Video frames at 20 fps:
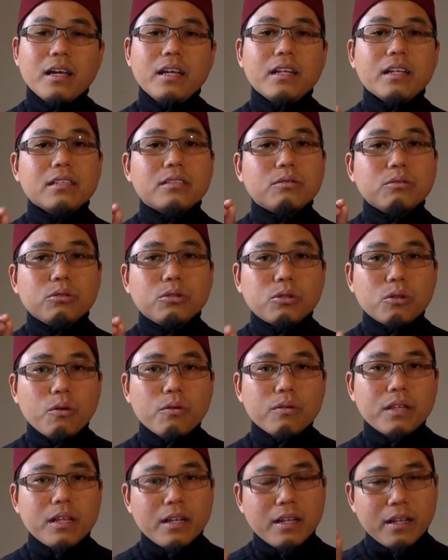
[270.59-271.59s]
It is to
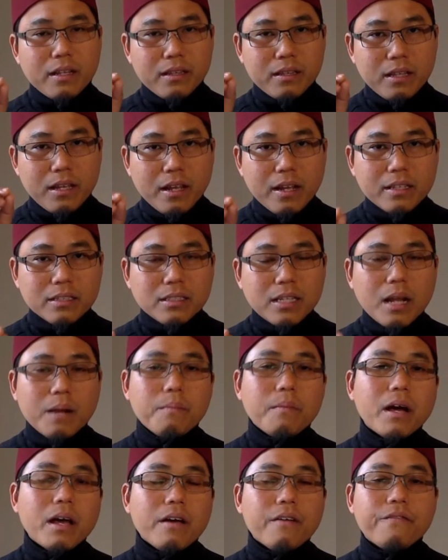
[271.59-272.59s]
show that it is done
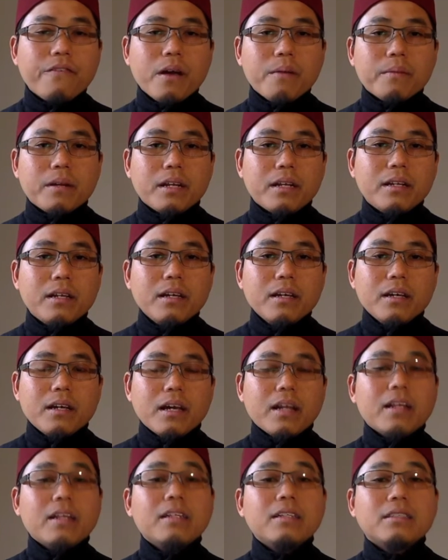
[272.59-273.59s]
by a feminine
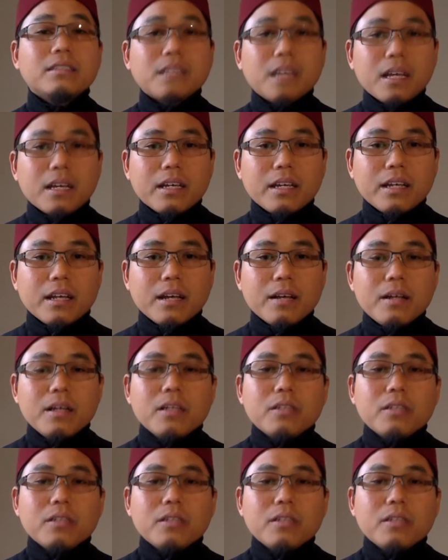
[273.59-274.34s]
and it is sakina.